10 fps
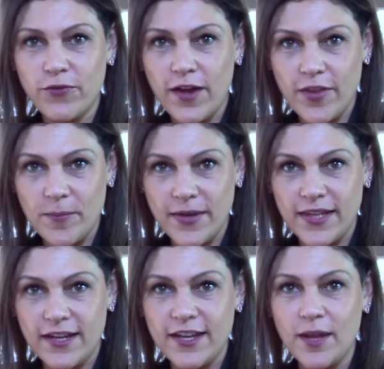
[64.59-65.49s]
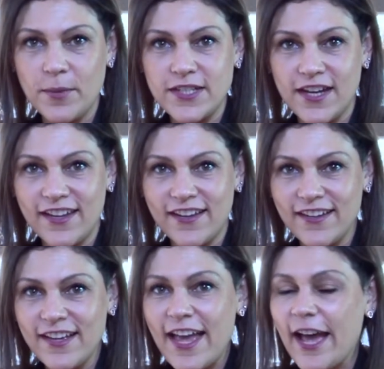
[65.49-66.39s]
Father Mina Nematalla.
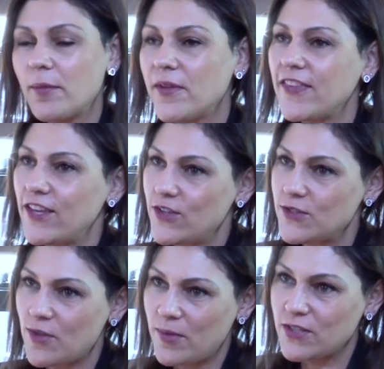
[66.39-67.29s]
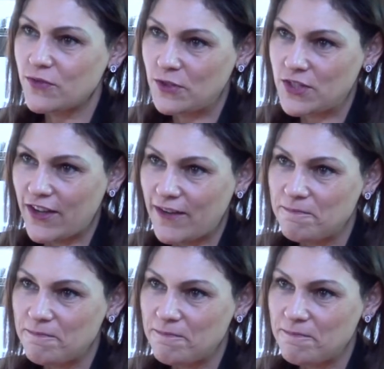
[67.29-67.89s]
Albert, thank you so much for your time.